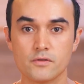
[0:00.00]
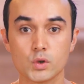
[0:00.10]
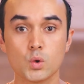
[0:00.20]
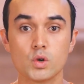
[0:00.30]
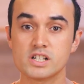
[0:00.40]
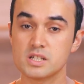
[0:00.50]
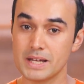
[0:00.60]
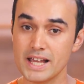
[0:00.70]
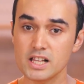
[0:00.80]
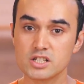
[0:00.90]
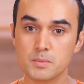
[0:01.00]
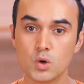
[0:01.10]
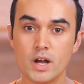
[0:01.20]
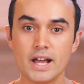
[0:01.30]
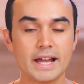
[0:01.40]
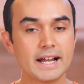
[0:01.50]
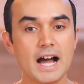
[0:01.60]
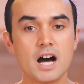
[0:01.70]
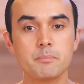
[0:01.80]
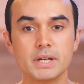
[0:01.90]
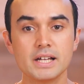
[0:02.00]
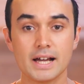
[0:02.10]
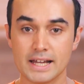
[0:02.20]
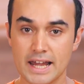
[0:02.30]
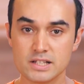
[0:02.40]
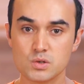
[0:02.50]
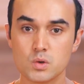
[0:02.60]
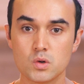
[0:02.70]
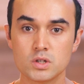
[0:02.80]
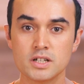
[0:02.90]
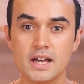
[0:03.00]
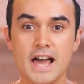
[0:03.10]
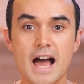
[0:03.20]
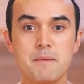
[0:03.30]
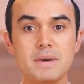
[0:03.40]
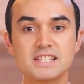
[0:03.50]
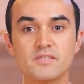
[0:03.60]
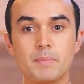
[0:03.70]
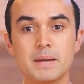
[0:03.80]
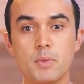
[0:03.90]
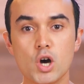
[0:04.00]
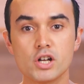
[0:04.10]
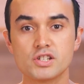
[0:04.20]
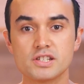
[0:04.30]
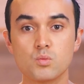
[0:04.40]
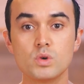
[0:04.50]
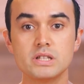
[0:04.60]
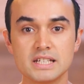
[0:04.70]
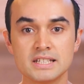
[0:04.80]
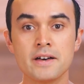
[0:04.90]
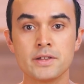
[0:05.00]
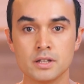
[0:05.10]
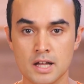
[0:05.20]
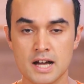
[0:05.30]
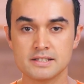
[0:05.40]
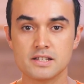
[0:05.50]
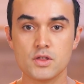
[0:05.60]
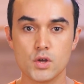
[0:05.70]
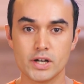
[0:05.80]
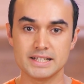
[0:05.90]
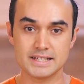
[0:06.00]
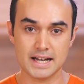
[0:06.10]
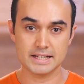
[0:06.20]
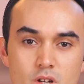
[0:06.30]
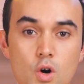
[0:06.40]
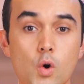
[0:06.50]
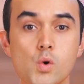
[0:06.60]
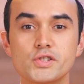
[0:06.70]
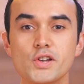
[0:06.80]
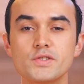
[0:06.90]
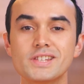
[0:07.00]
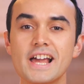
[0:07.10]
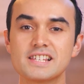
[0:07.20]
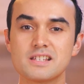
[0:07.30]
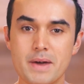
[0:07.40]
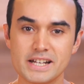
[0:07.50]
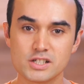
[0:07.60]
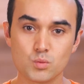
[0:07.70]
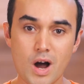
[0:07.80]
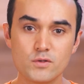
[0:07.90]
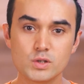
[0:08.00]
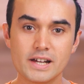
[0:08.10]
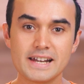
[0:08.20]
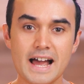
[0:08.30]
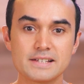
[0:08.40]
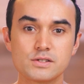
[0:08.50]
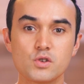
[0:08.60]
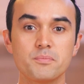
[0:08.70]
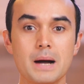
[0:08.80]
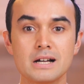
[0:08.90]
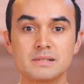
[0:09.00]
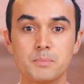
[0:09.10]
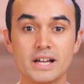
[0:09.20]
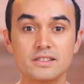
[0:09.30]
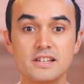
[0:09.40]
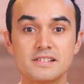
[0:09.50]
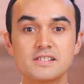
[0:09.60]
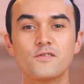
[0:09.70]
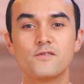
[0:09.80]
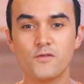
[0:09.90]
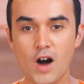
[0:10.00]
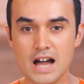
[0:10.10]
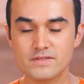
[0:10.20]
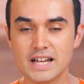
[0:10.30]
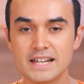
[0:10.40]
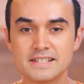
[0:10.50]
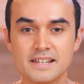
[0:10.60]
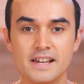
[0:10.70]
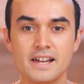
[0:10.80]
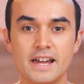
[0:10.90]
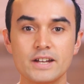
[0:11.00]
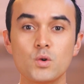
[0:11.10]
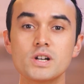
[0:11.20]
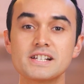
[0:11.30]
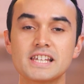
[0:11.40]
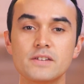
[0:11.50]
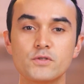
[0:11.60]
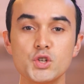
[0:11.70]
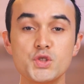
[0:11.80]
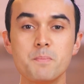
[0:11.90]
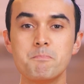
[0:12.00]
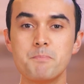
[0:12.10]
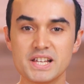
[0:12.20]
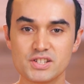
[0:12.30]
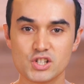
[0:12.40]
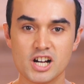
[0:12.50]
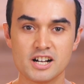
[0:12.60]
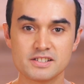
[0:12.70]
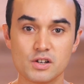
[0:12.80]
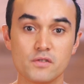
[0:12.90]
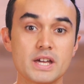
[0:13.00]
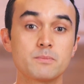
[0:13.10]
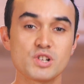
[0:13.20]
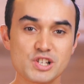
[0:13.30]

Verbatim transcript: For an order to be eligible, it can't be a cancelled order and must have been purchased within the last 30 days. Also, the estimated arrival date has to have passed by at least five days in order to give you the best chance of them